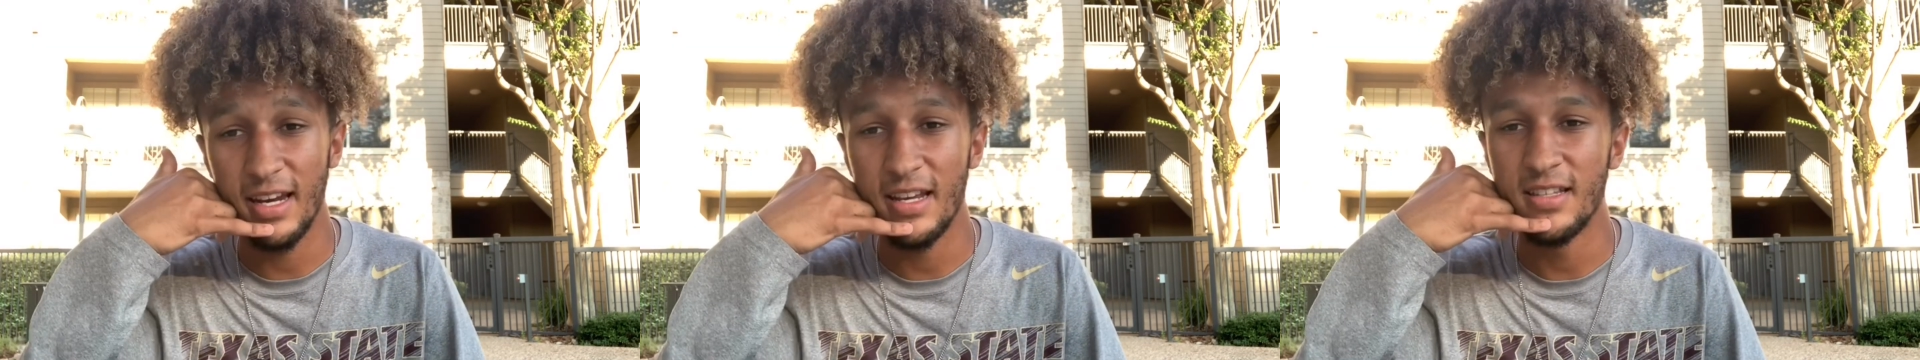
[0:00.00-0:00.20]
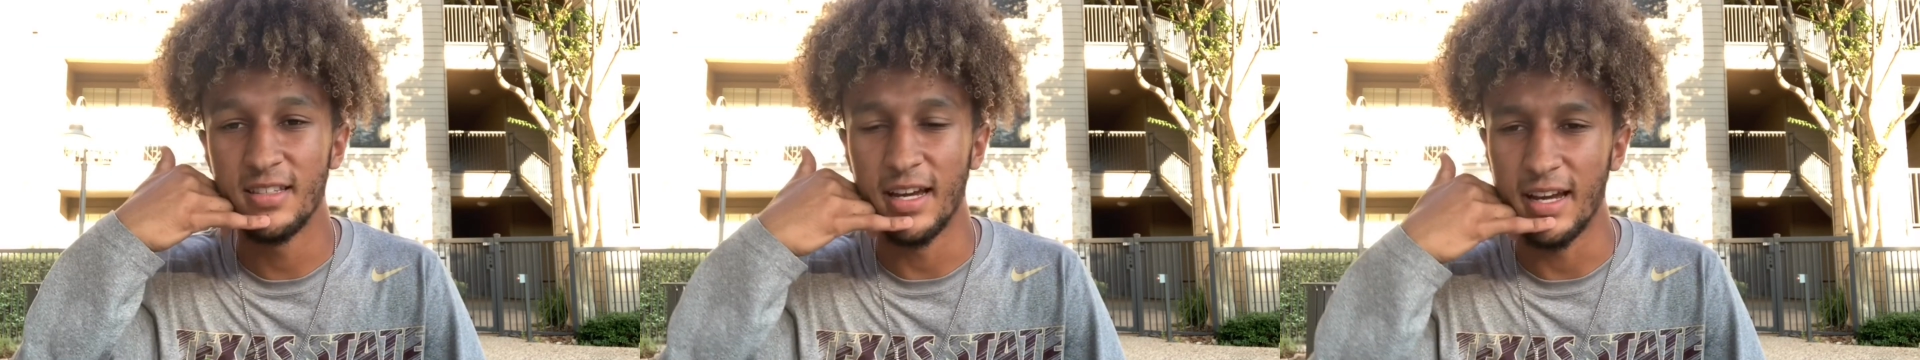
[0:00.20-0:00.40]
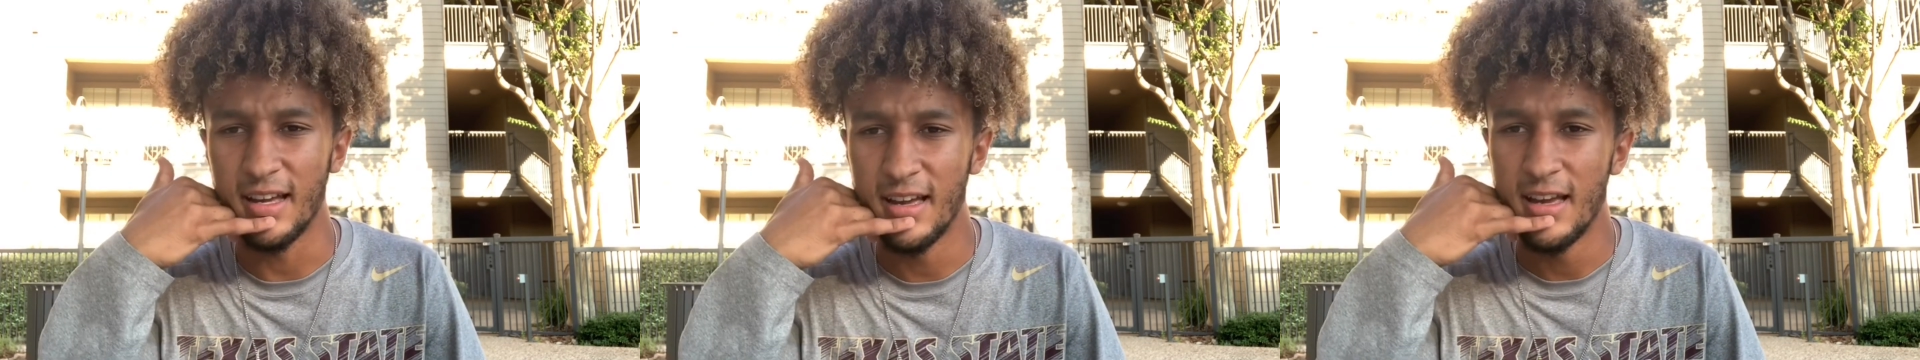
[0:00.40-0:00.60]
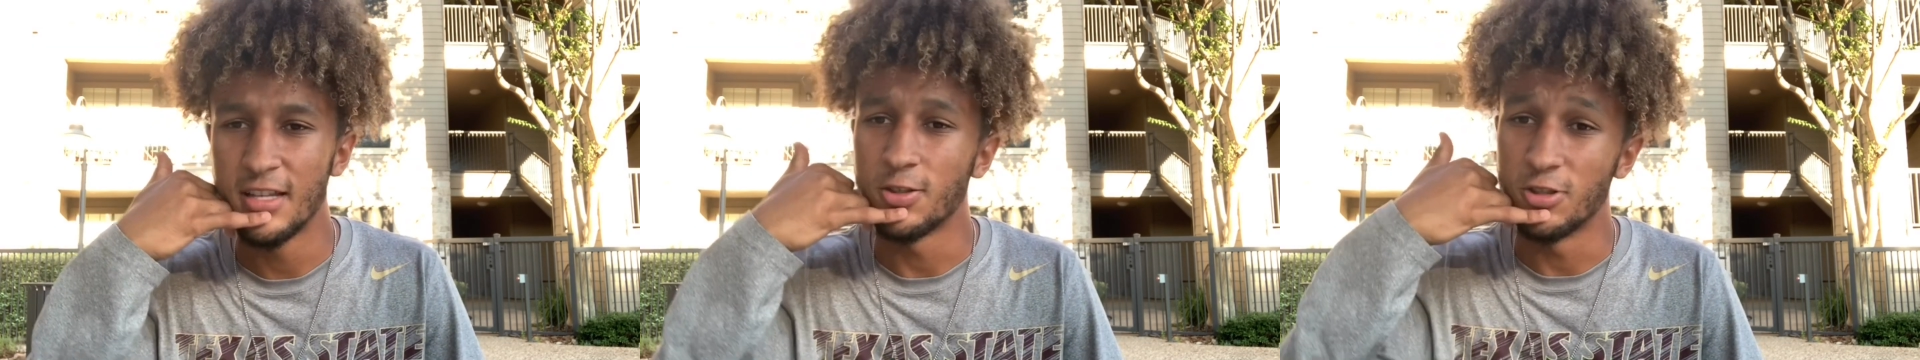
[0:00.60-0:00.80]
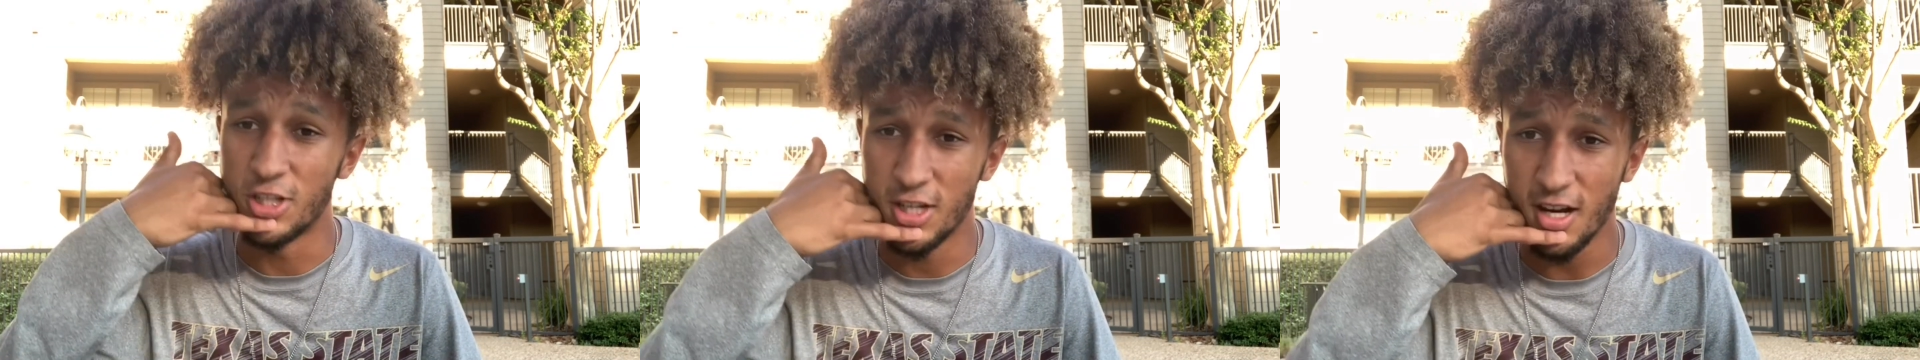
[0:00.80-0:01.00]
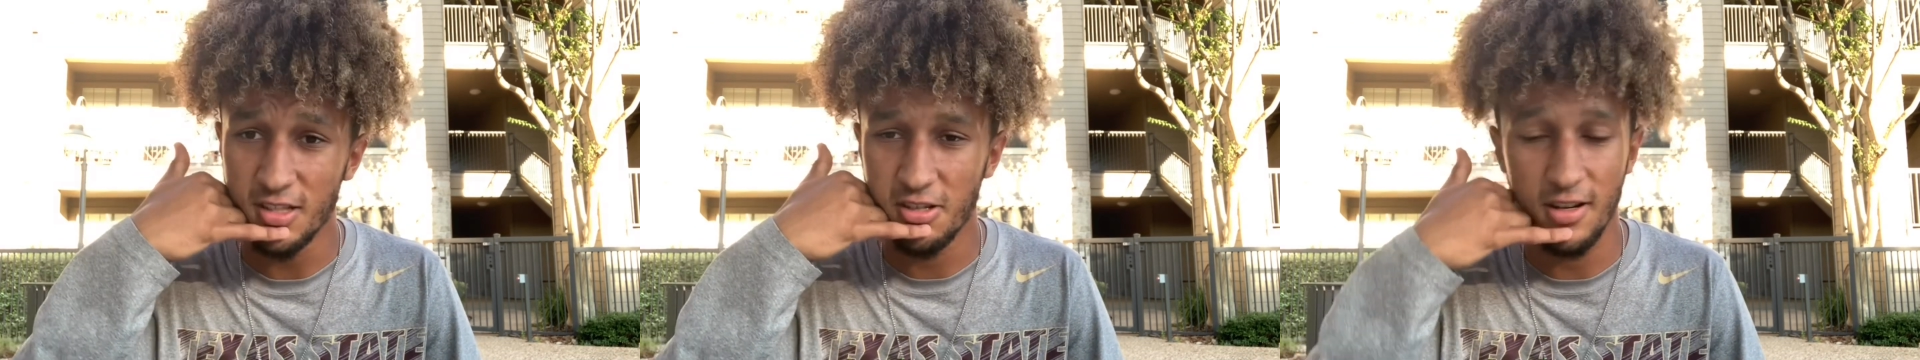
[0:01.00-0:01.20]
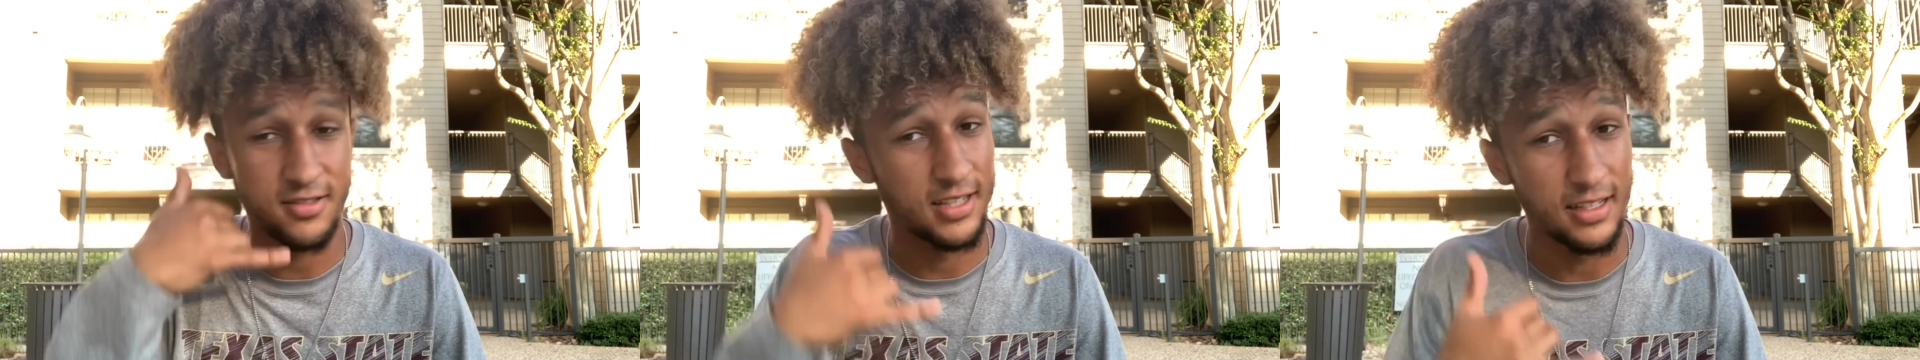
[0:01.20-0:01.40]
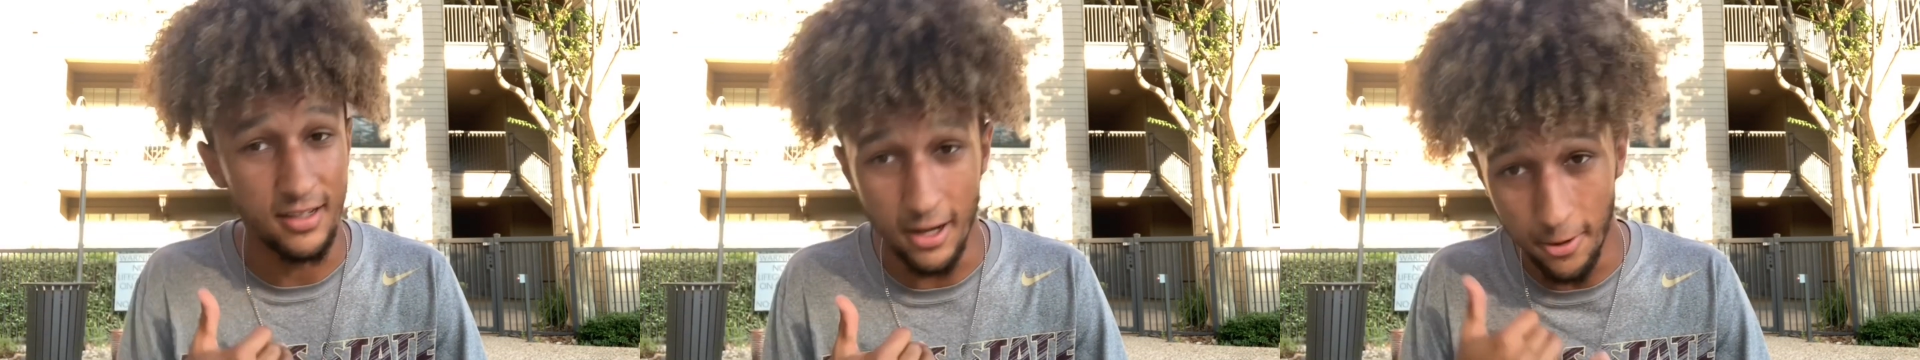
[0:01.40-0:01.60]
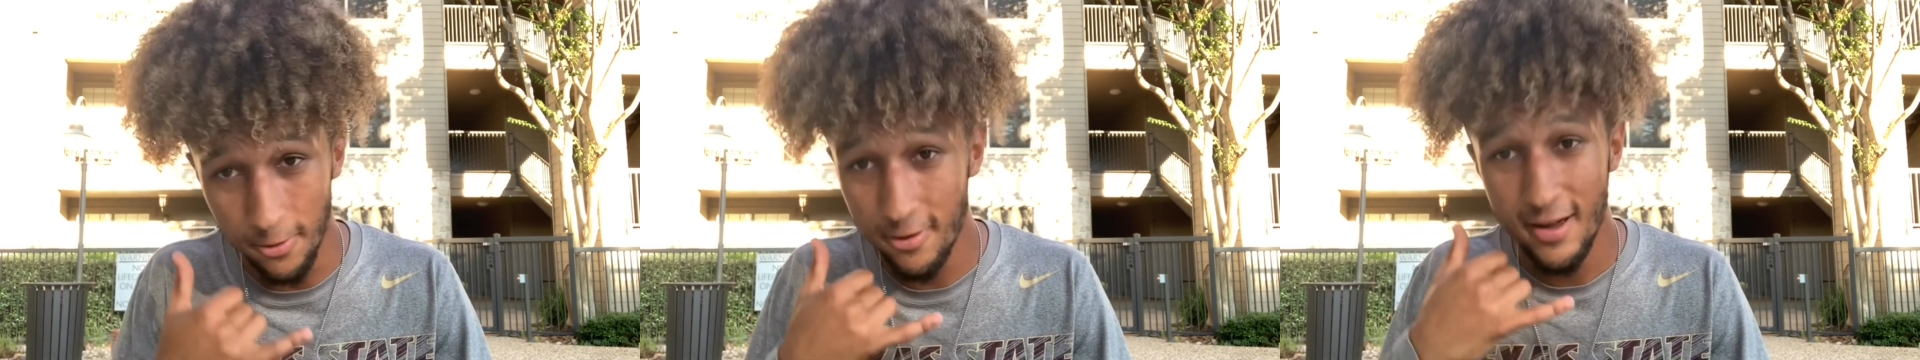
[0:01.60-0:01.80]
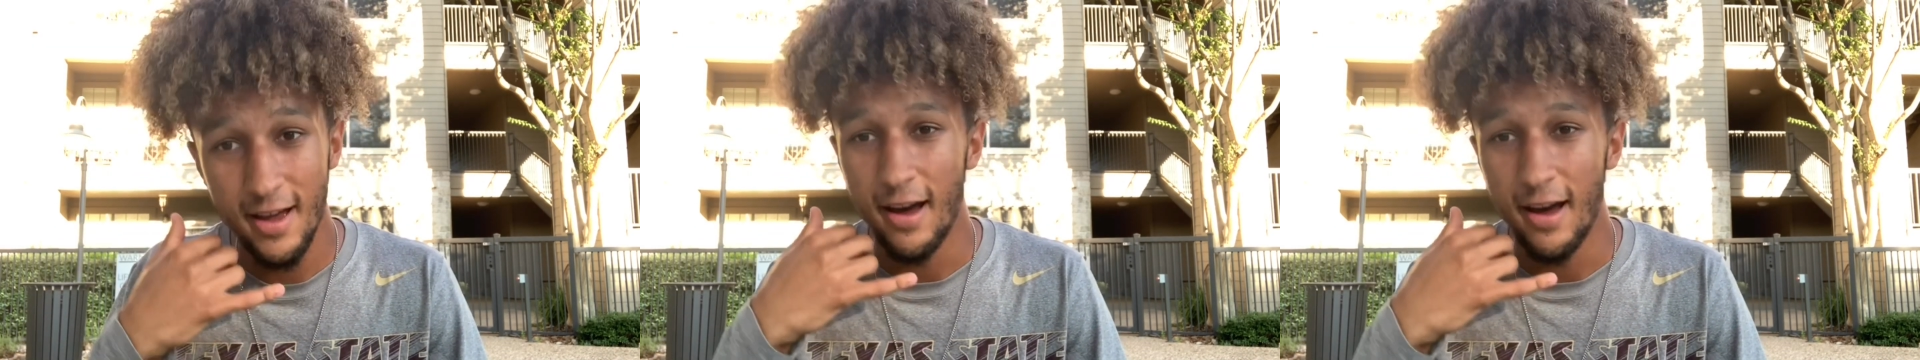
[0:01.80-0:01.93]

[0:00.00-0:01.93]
He's like, so did you talk to her? I was like, no.